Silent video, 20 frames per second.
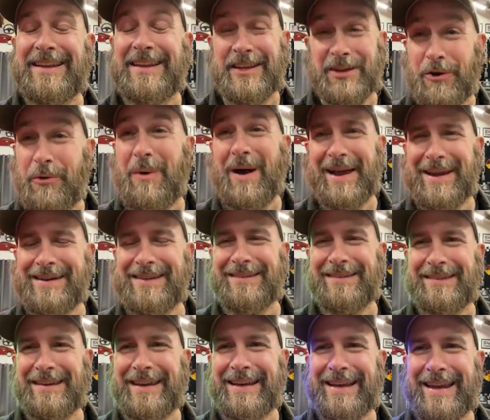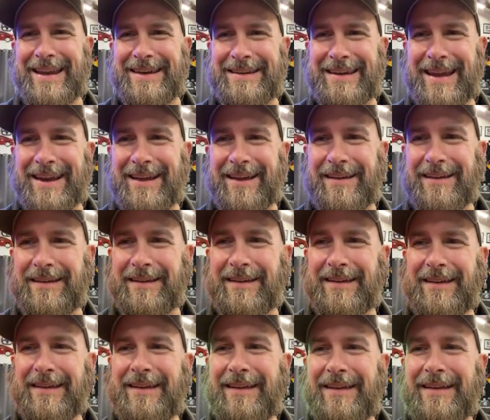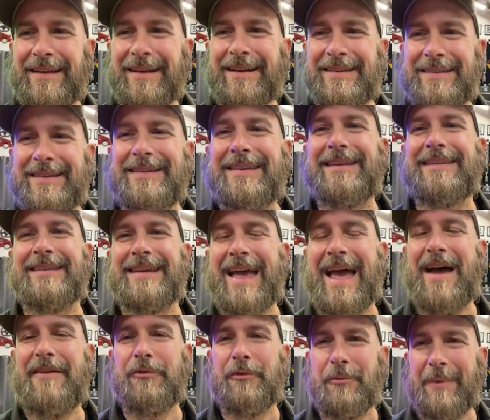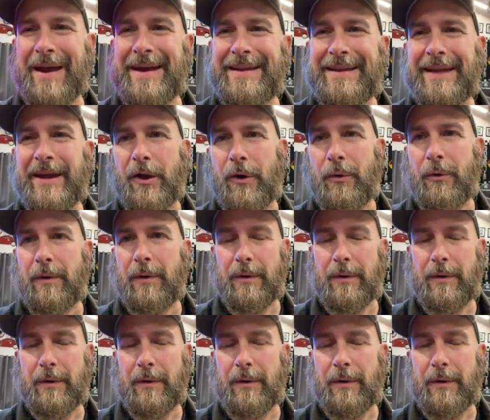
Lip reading: You know why it doesn't need an antenna? Because it doesn't have a radio.